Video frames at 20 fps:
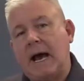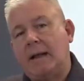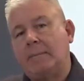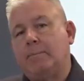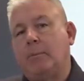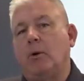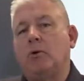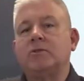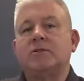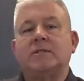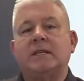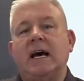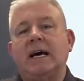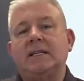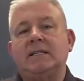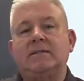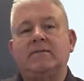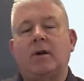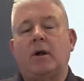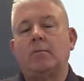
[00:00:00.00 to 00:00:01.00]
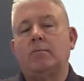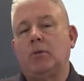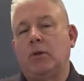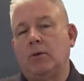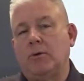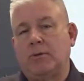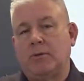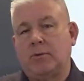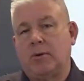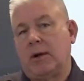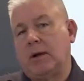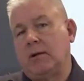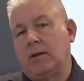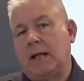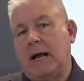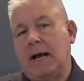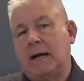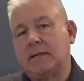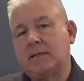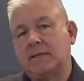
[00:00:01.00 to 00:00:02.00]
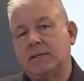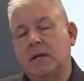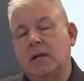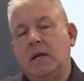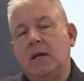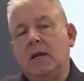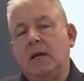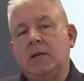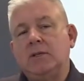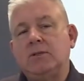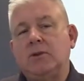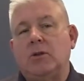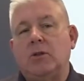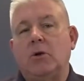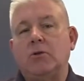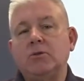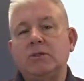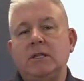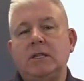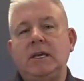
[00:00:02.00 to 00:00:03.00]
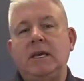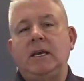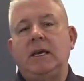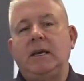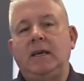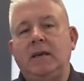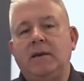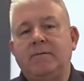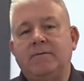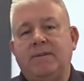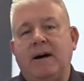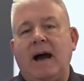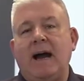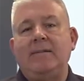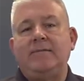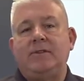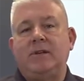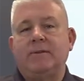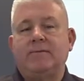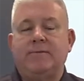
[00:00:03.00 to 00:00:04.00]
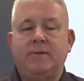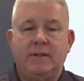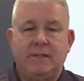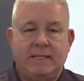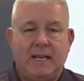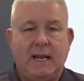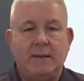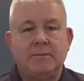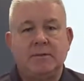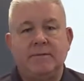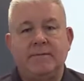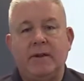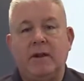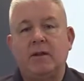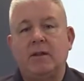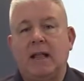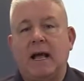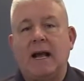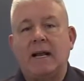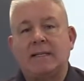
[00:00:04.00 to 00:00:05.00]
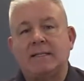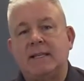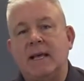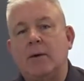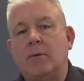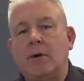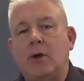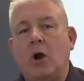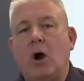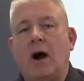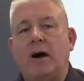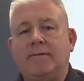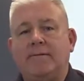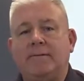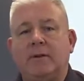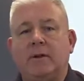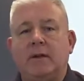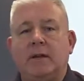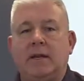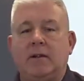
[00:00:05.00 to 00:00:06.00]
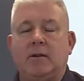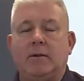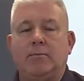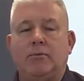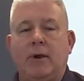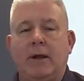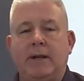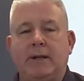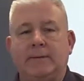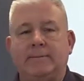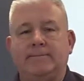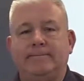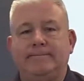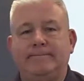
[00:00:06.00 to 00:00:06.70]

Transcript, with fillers: on both sides of our blow through airlocks so those are the five different types of airlocks that we offer here at Prater.